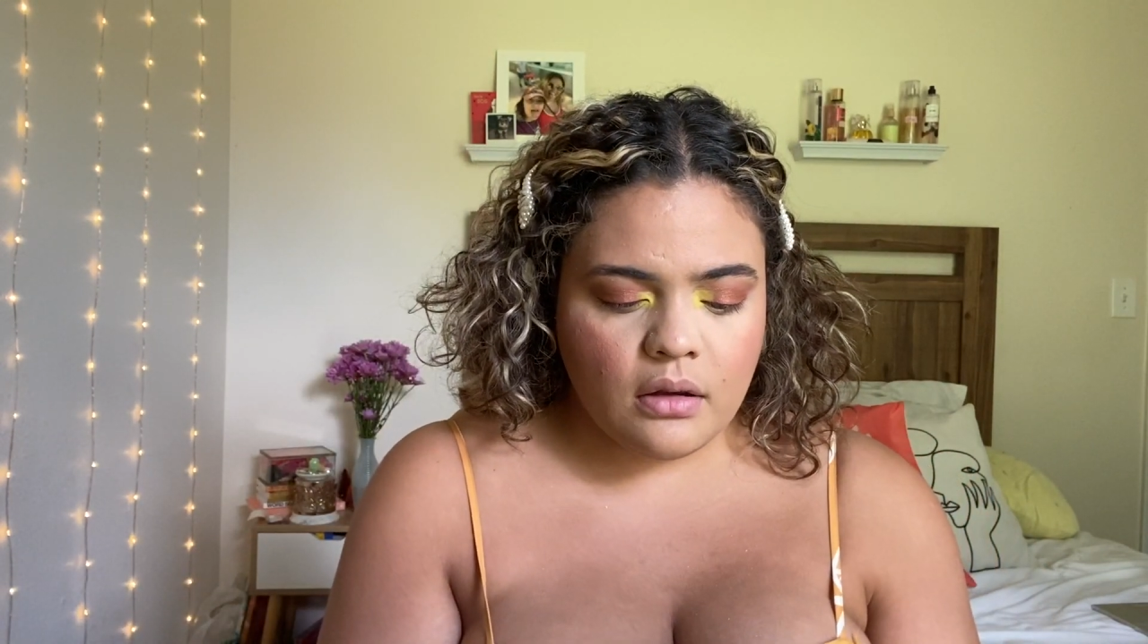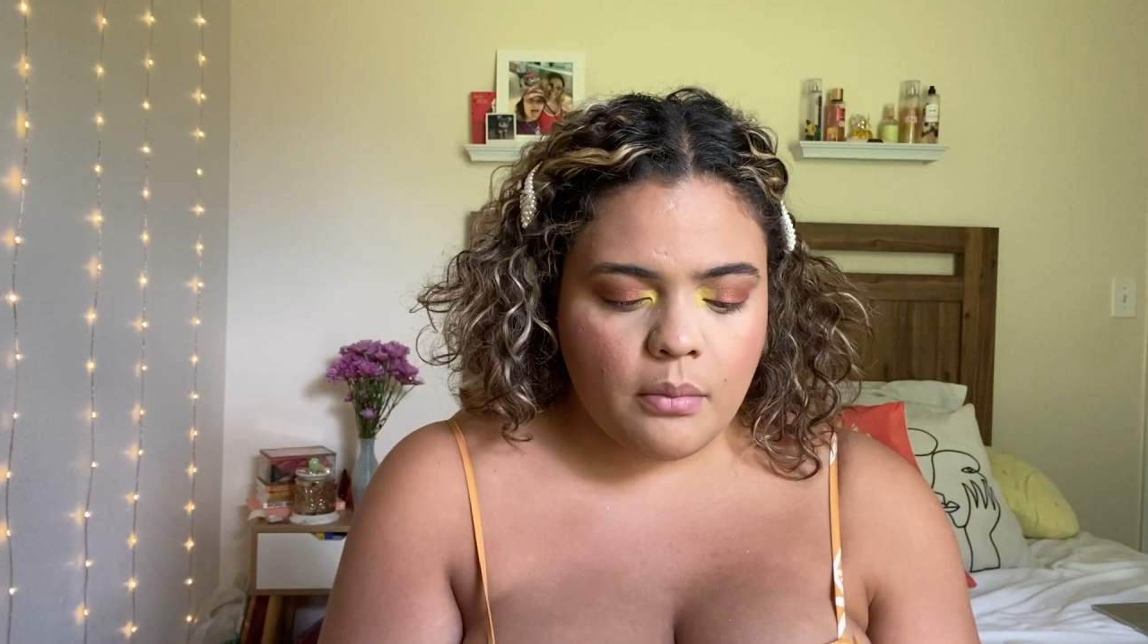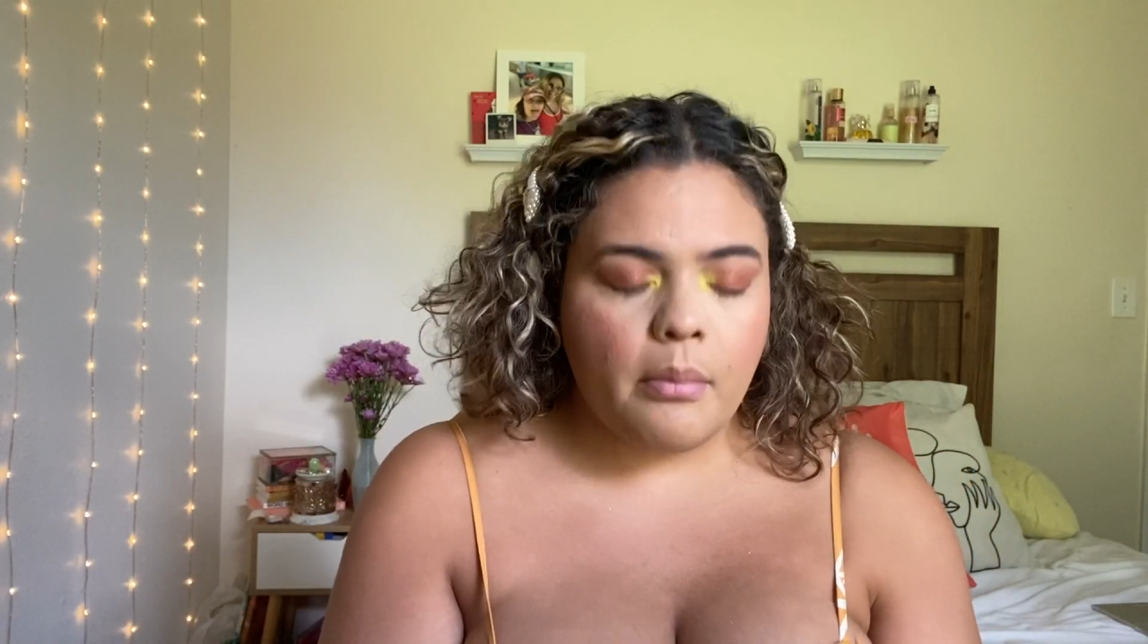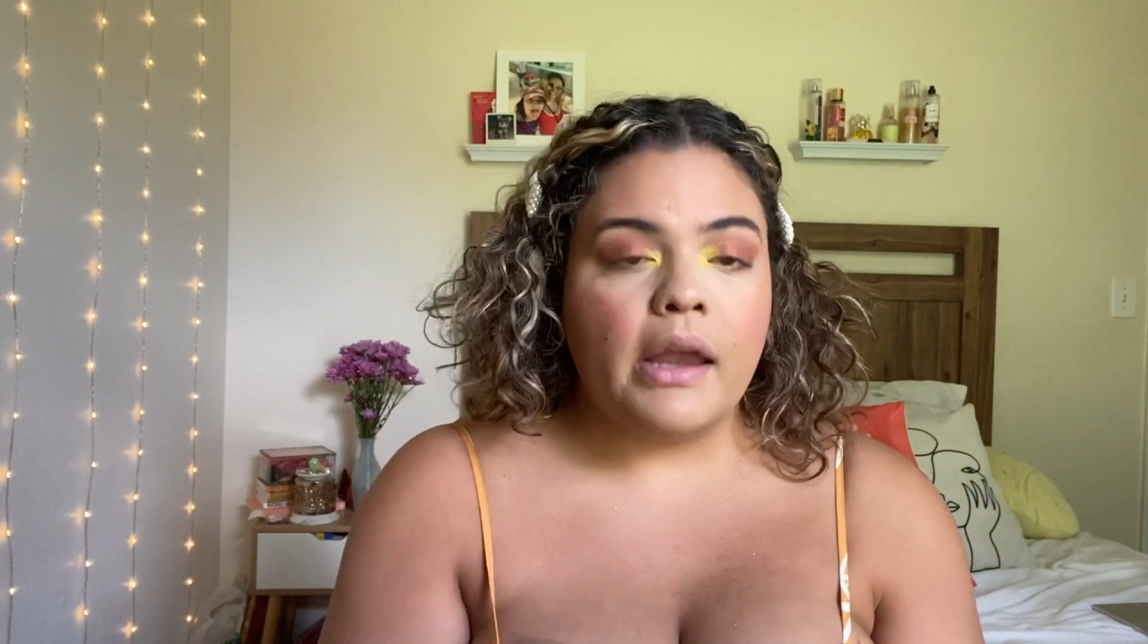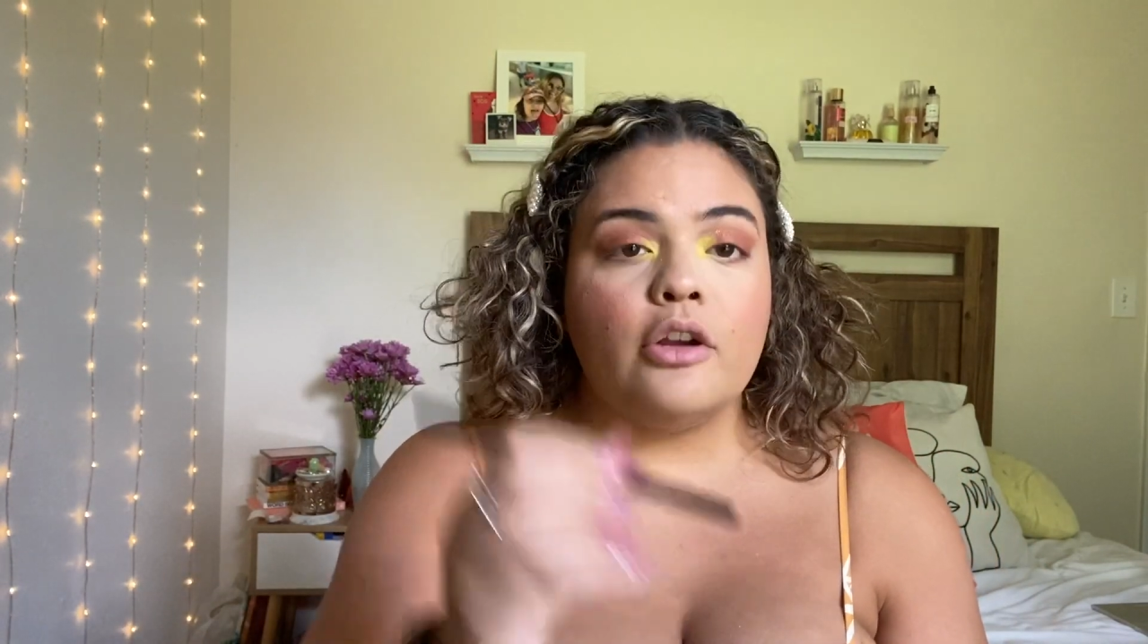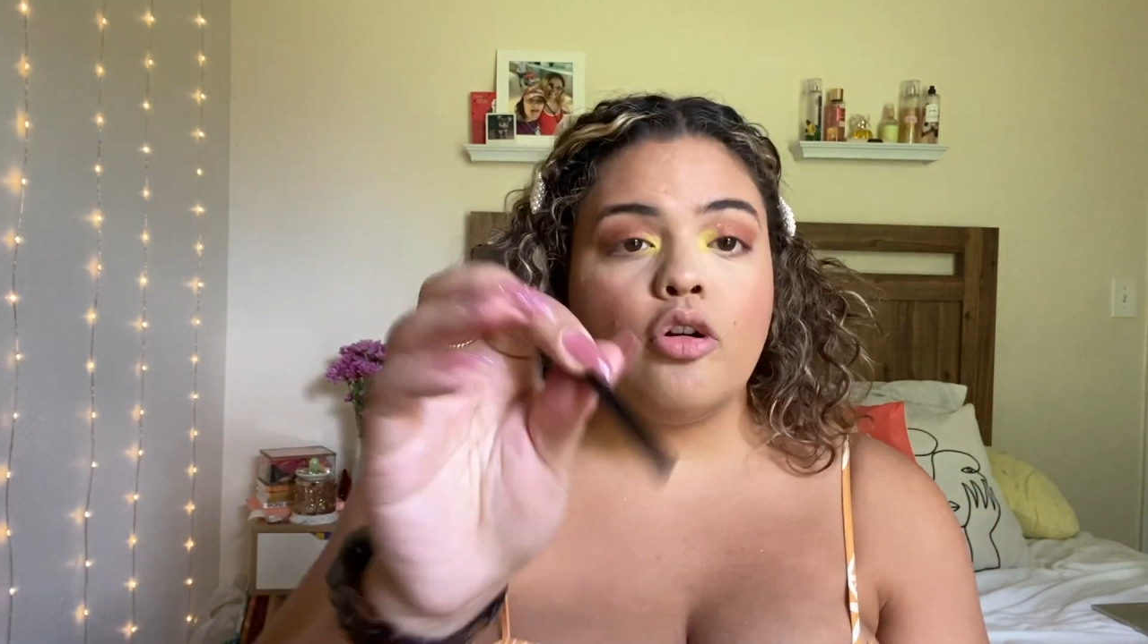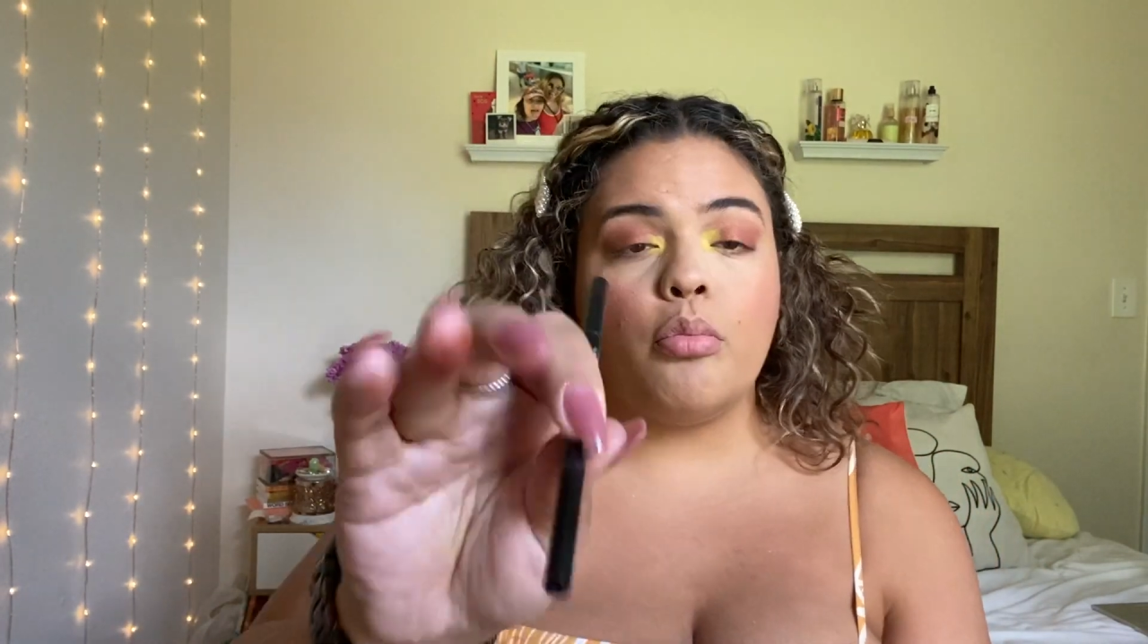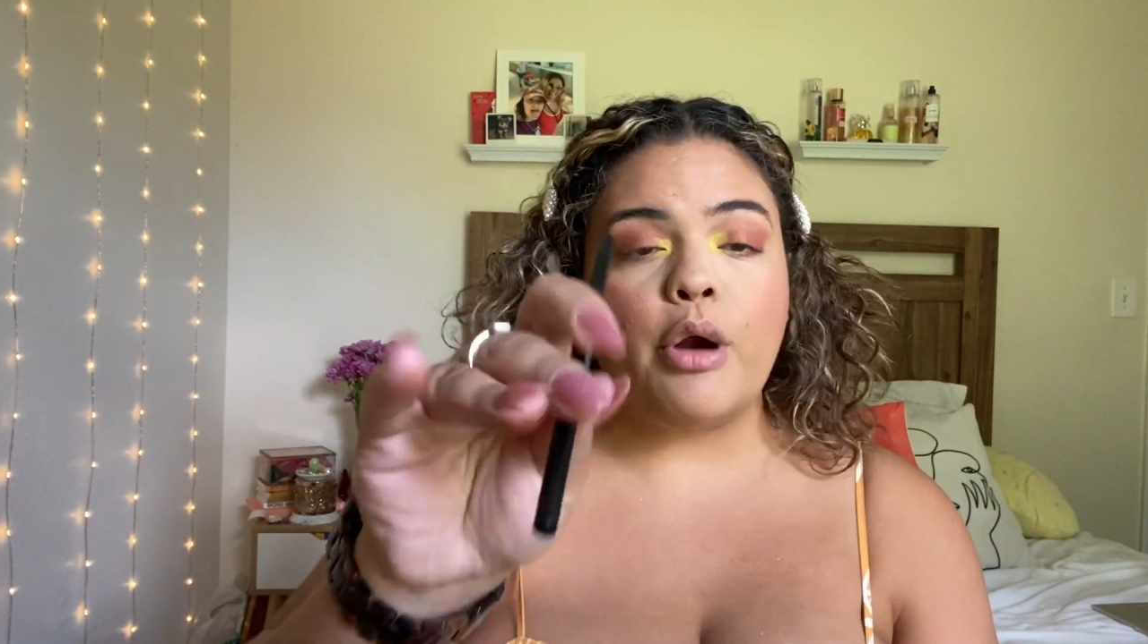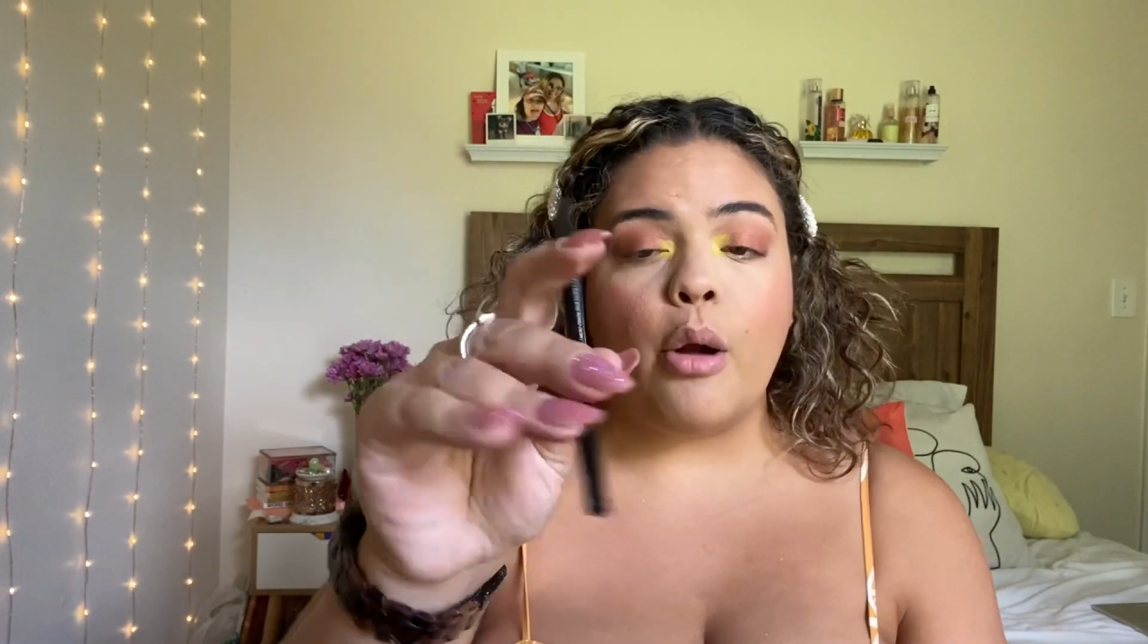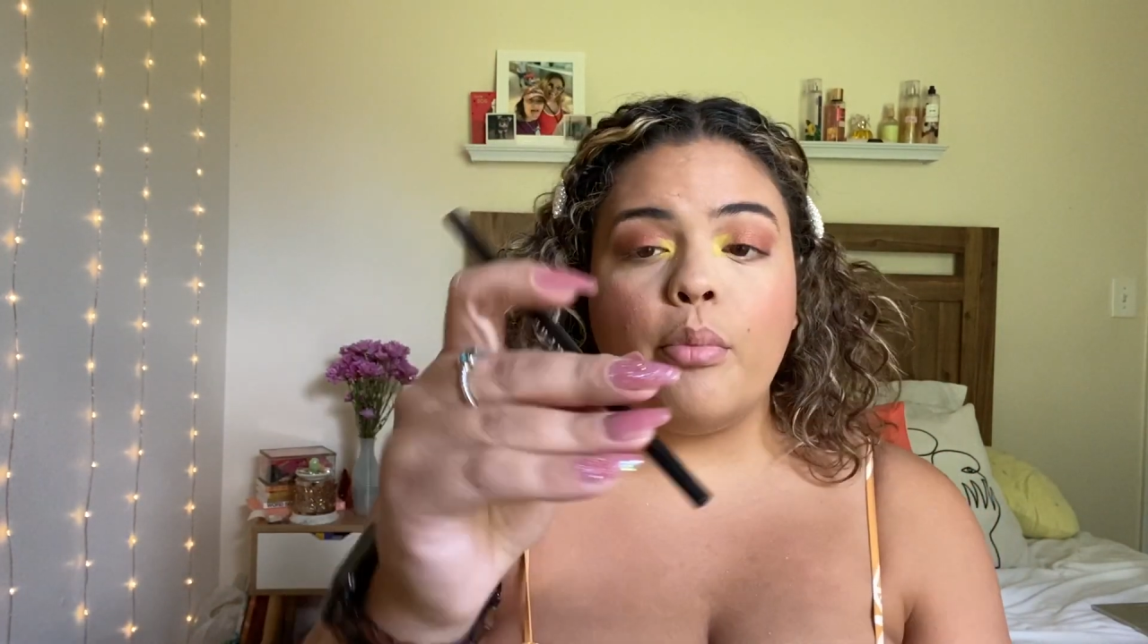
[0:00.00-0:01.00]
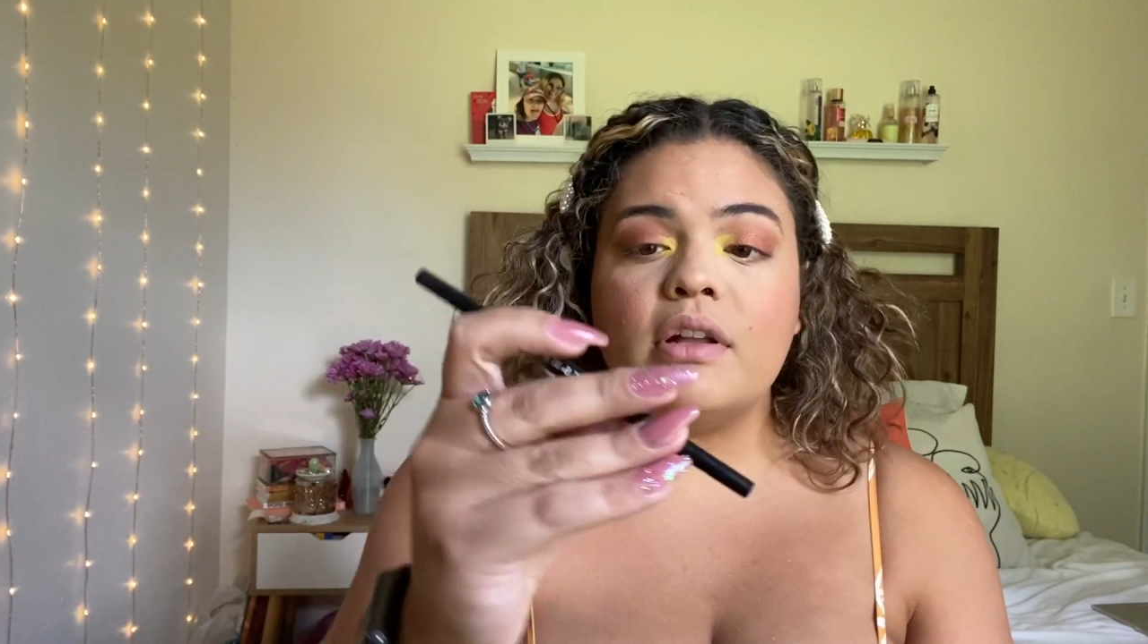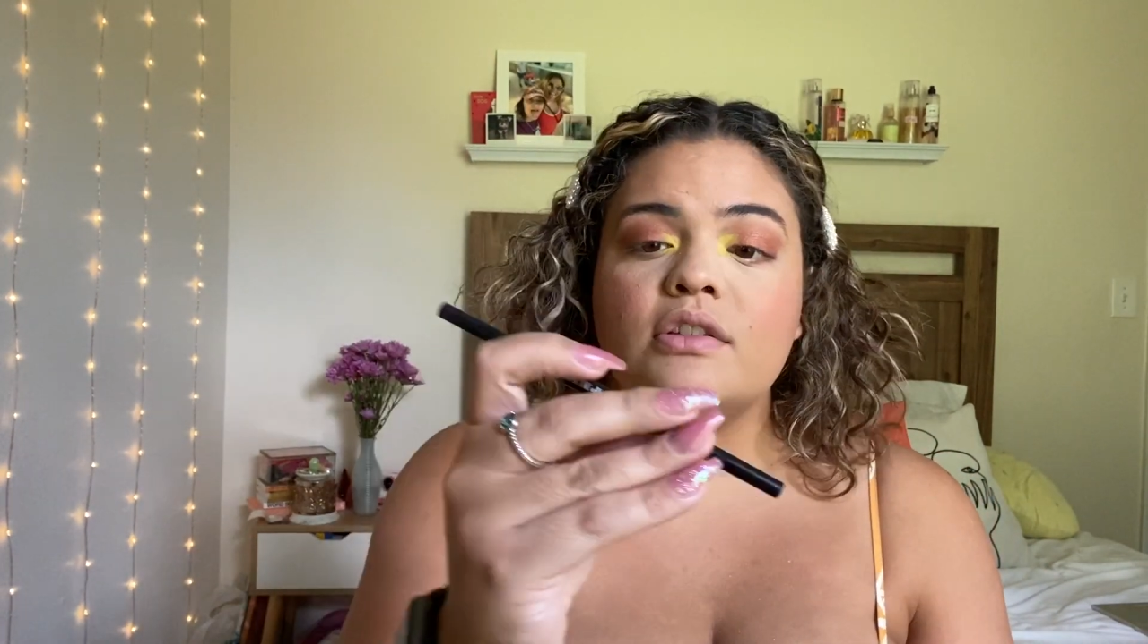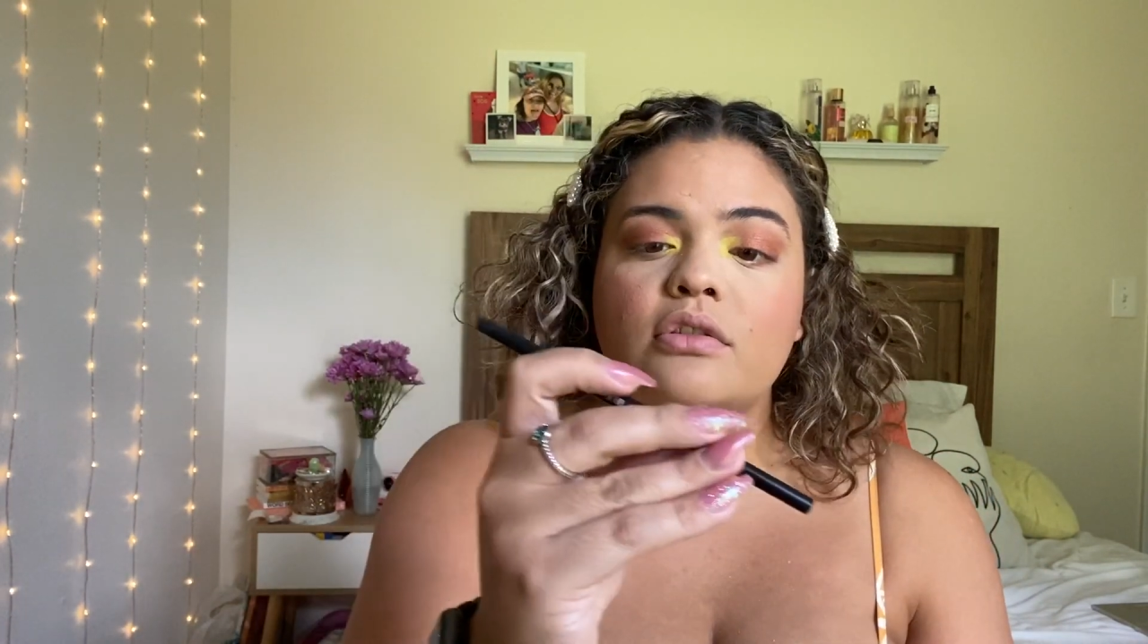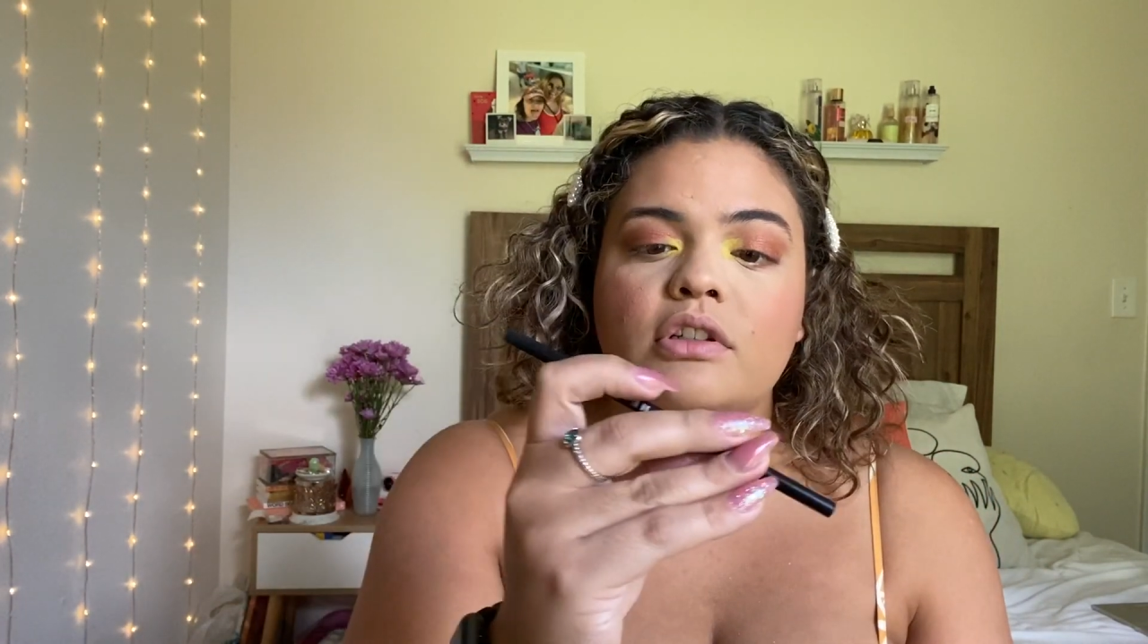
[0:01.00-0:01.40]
Micro Brow Pencil